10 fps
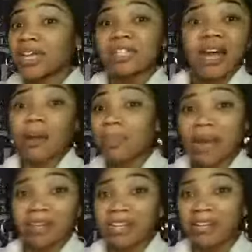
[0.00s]
it's
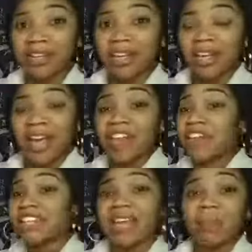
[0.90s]
compounding. And
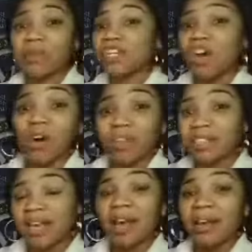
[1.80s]
that's happening all the
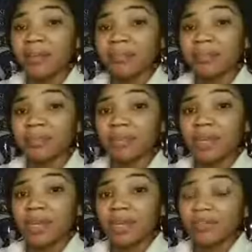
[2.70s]
time
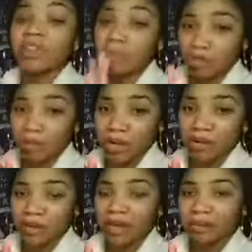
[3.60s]
for the most
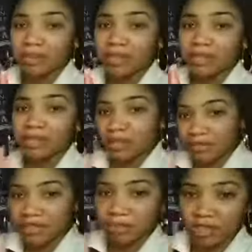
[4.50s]
part, right? Because
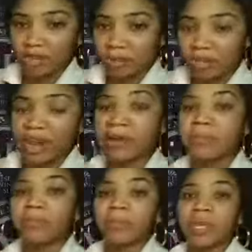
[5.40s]
investments go up and down.
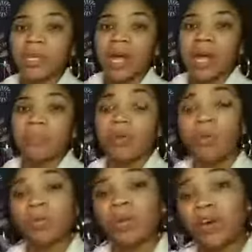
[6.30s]
Um, but
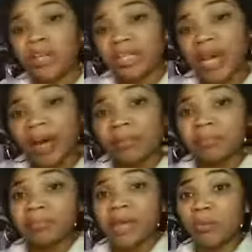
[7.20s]
when we're on the up
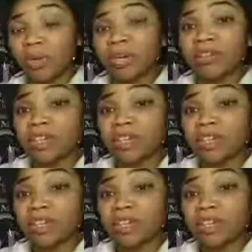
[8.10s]
and we're